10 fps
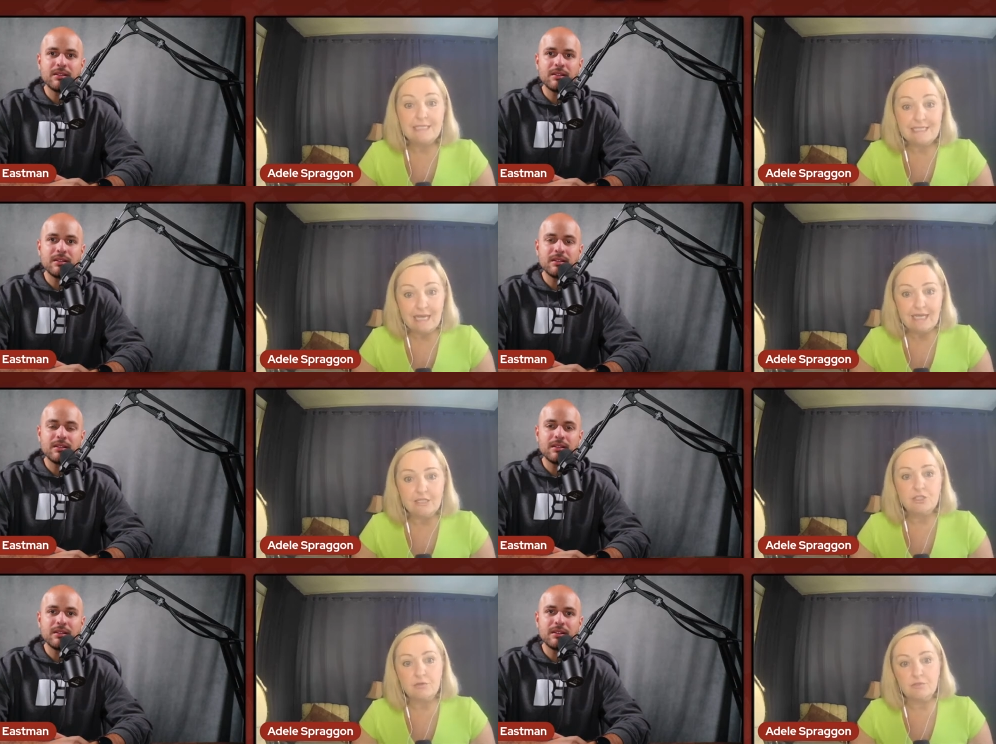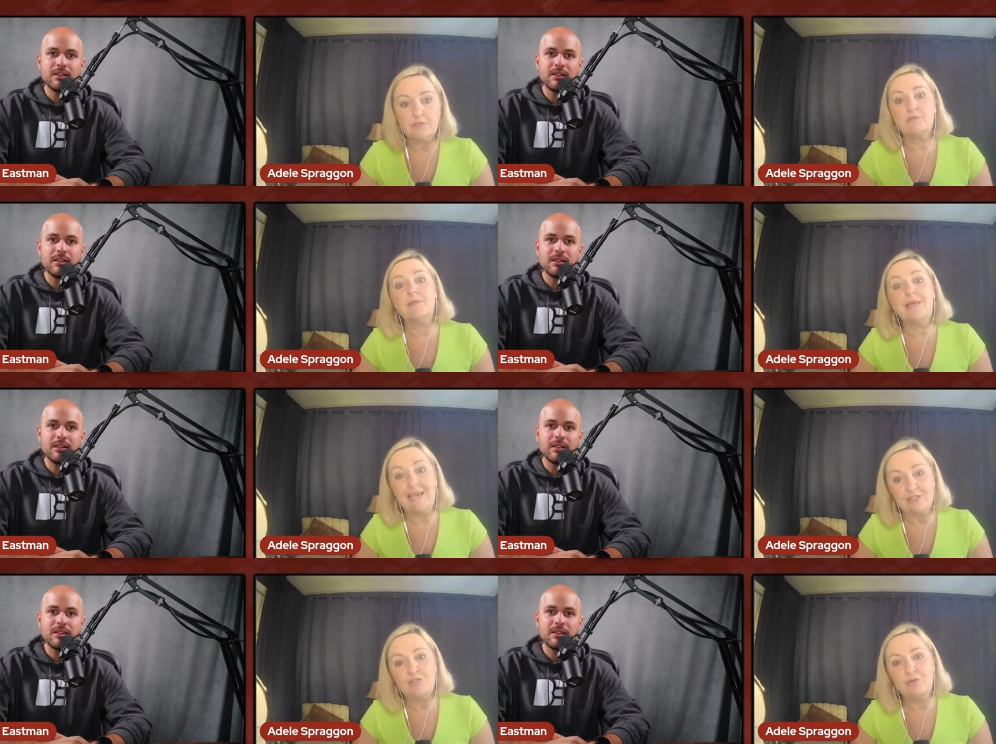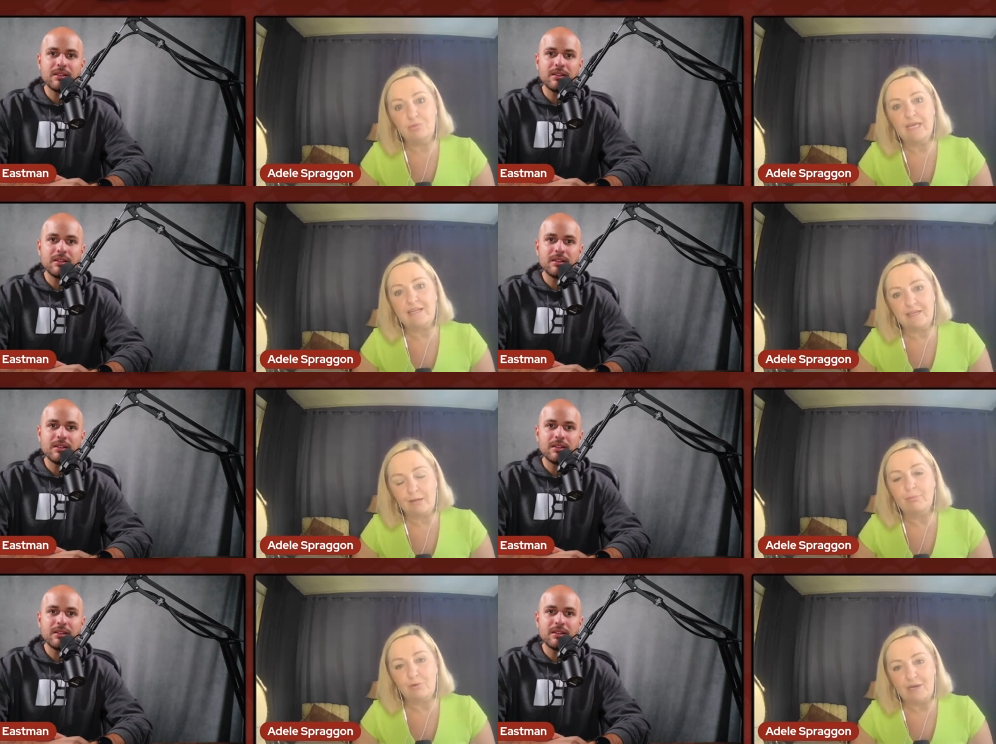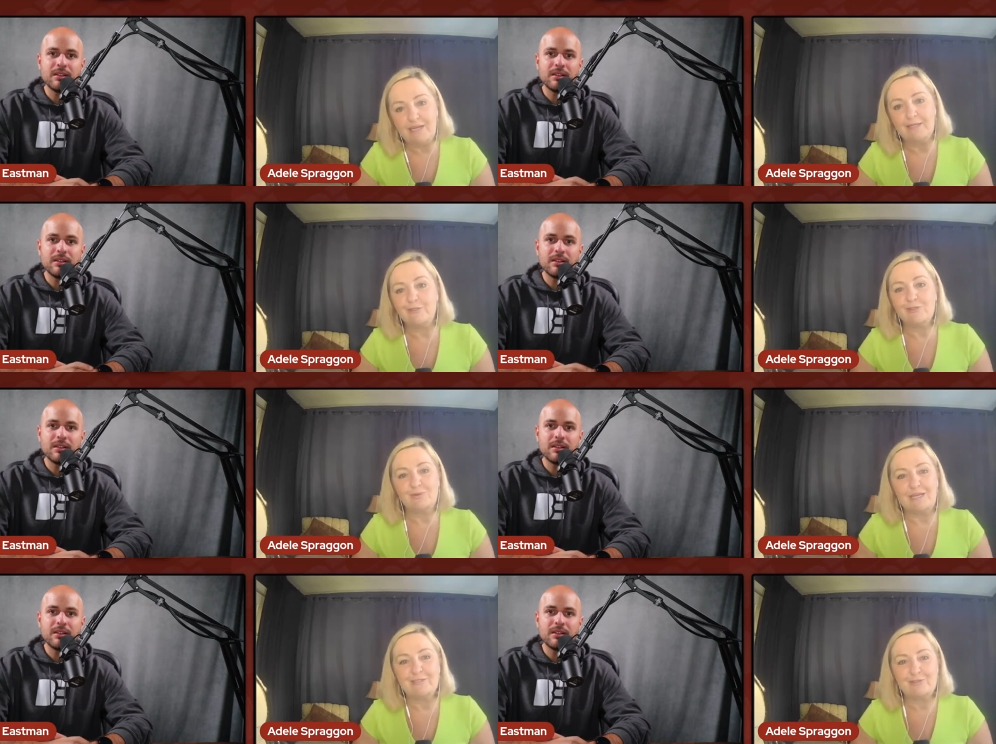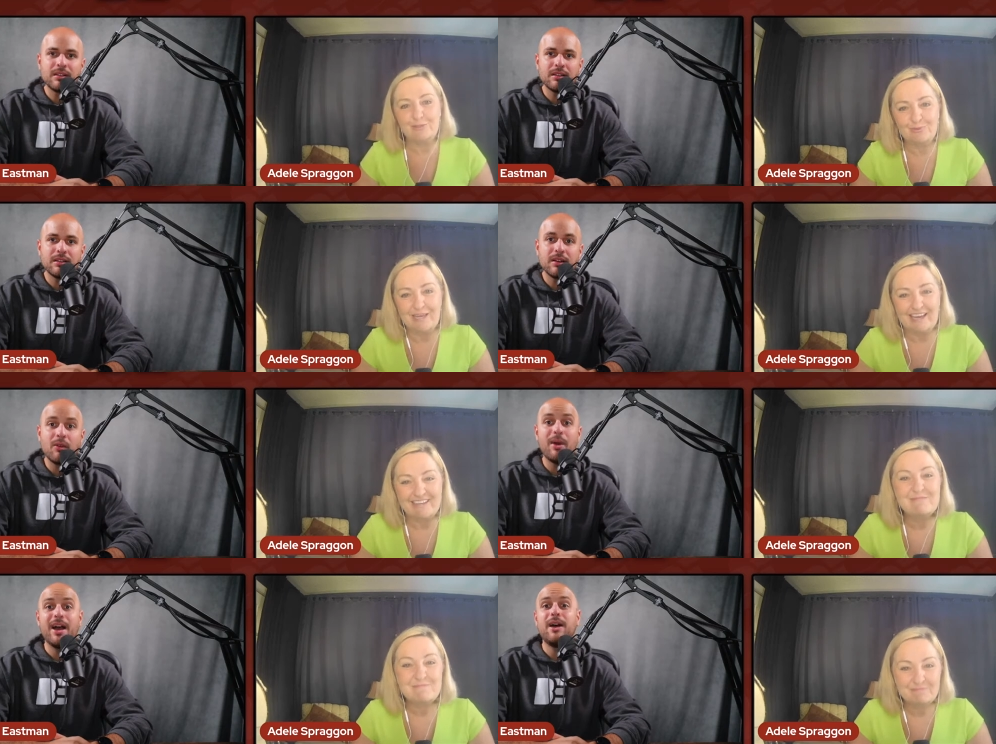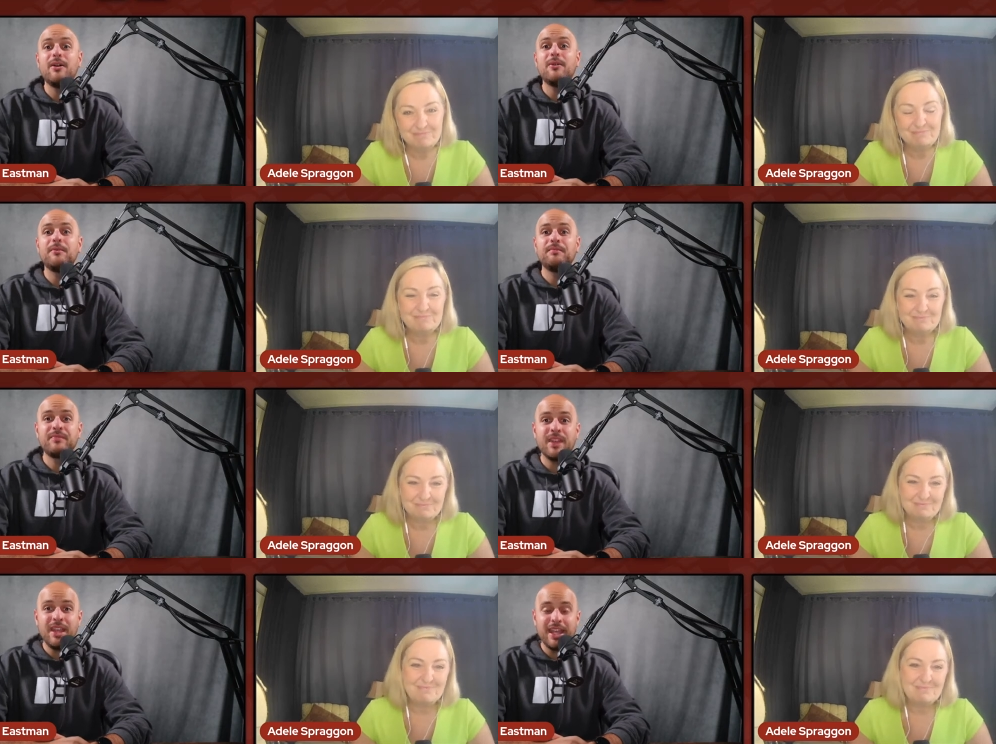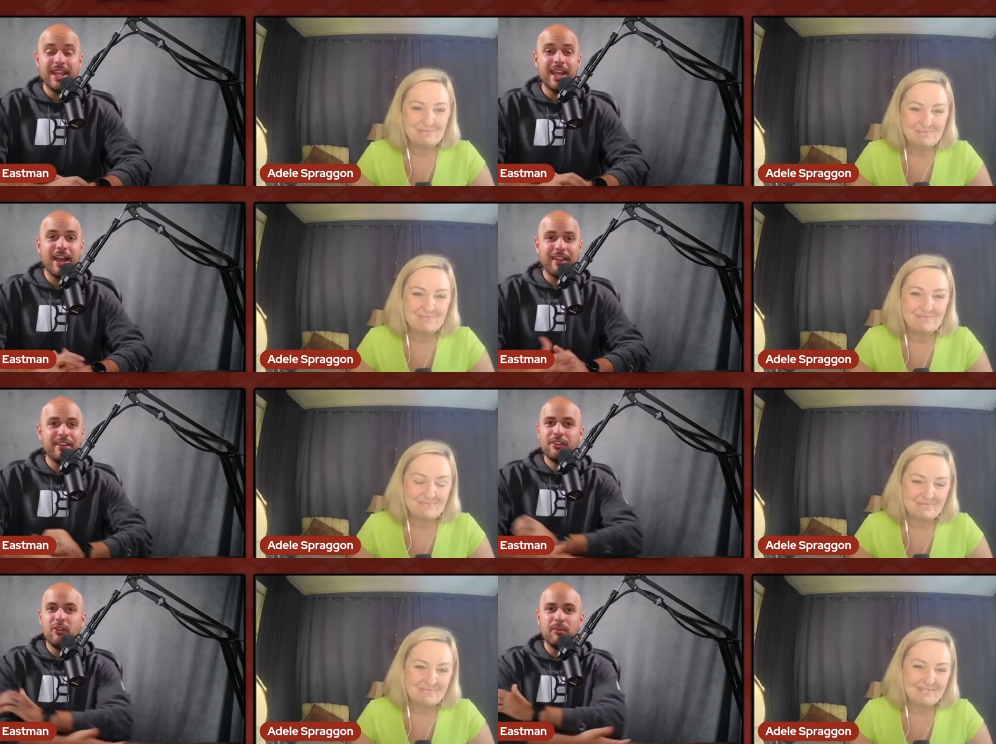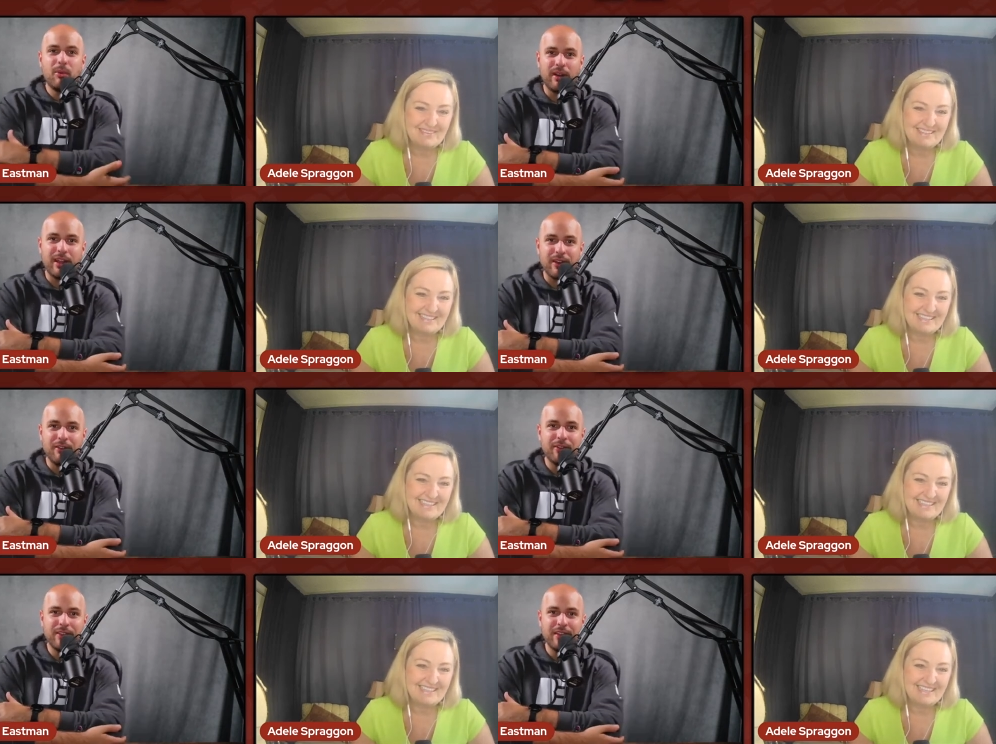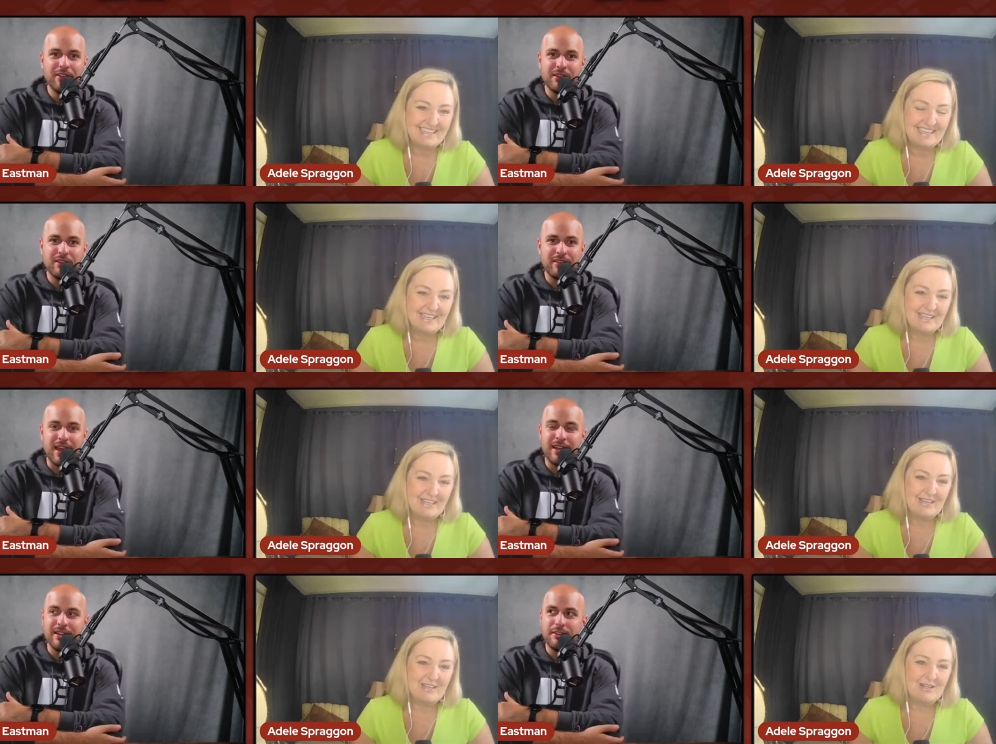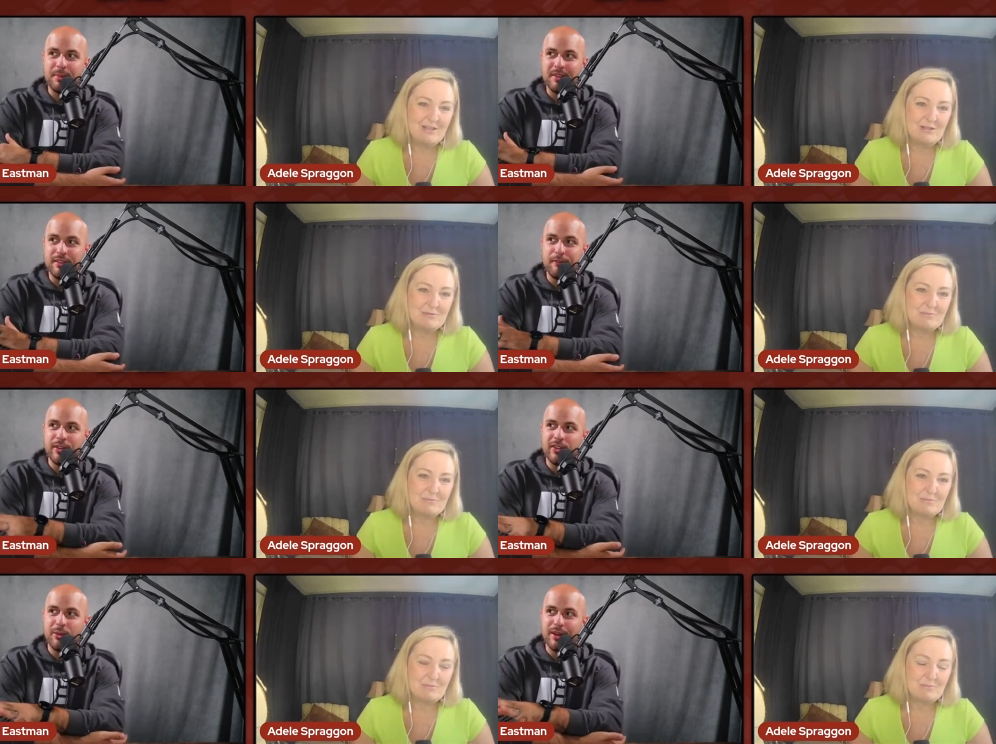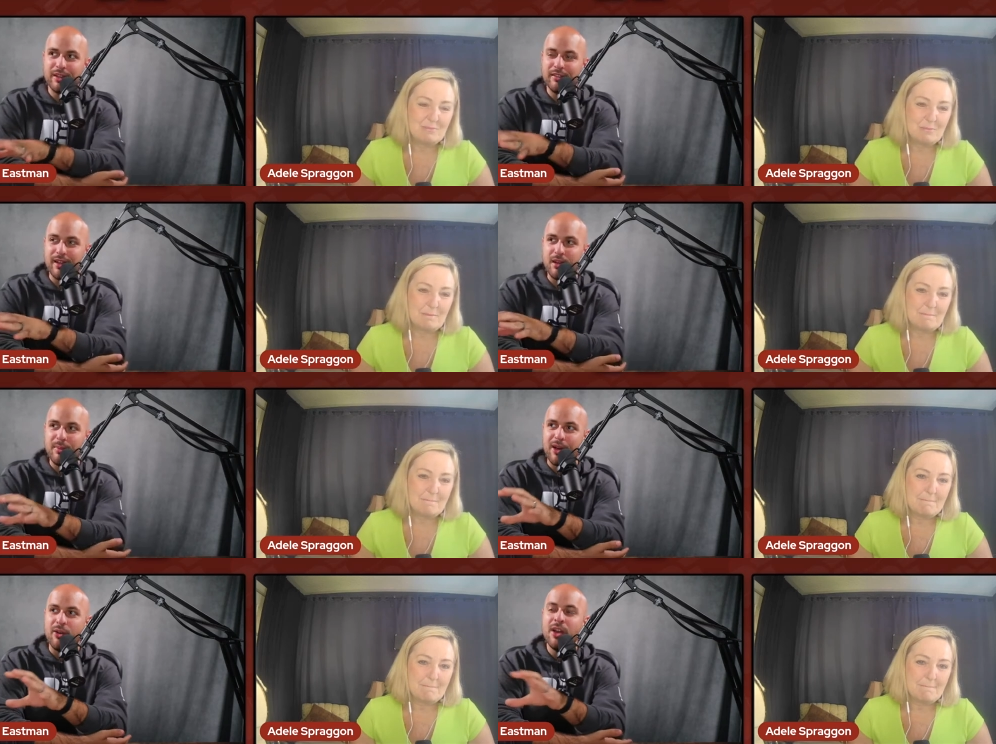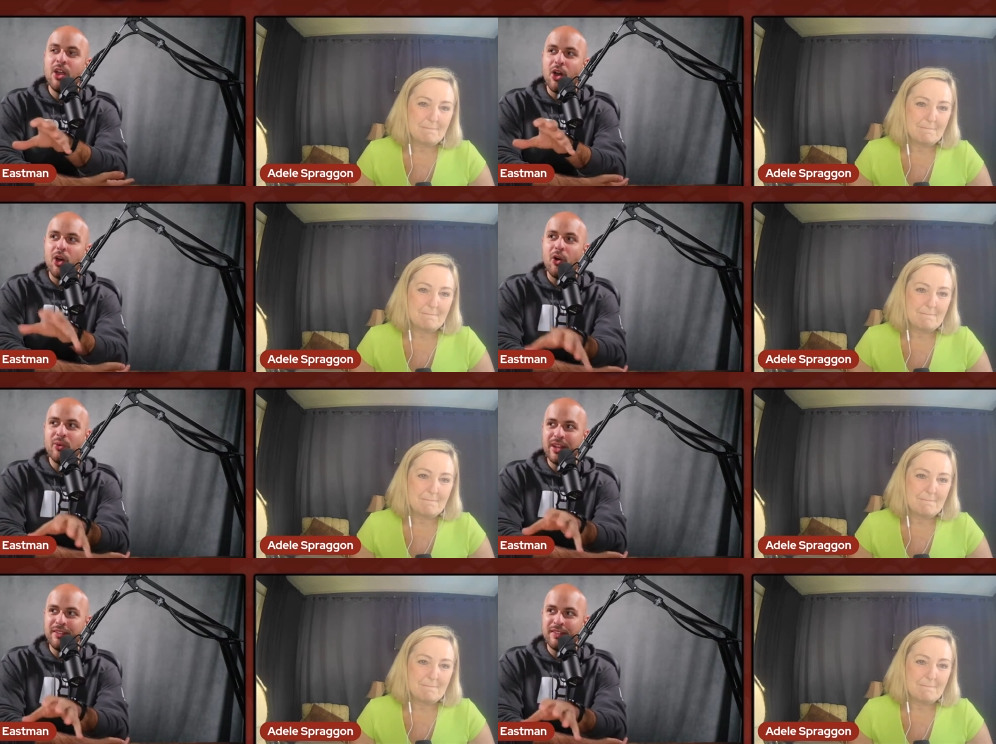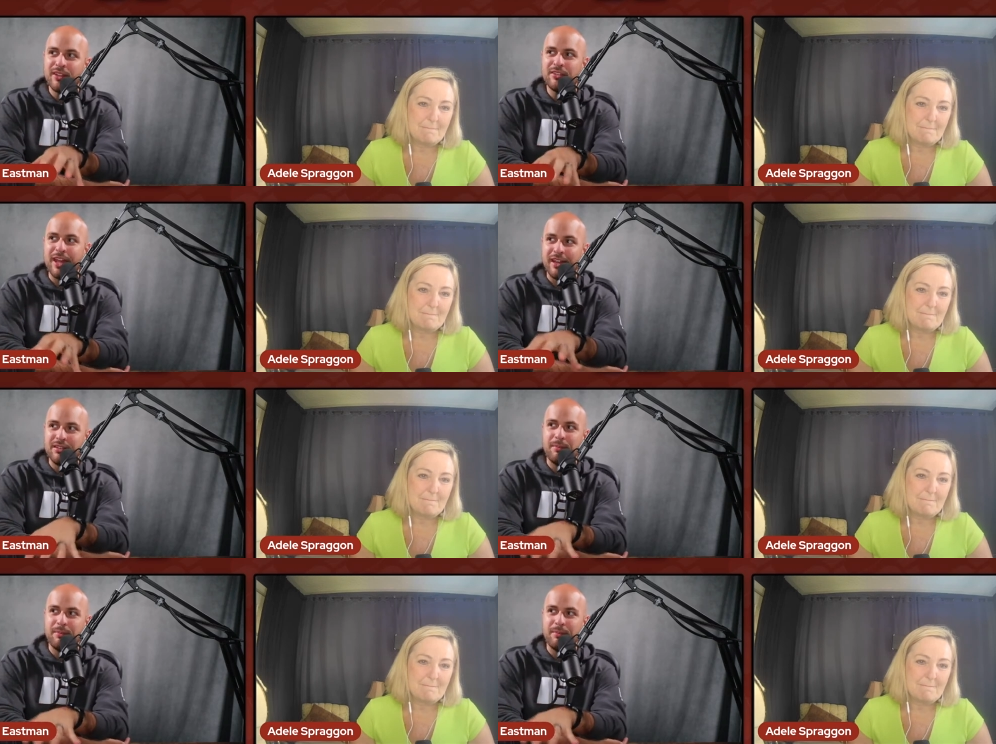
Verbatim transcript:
Speaker 1: today shows us, yes, you can upgrade it. So let's do that.
Speaker 2: It's so important, everything you just said, and specifically what you said about owning this as a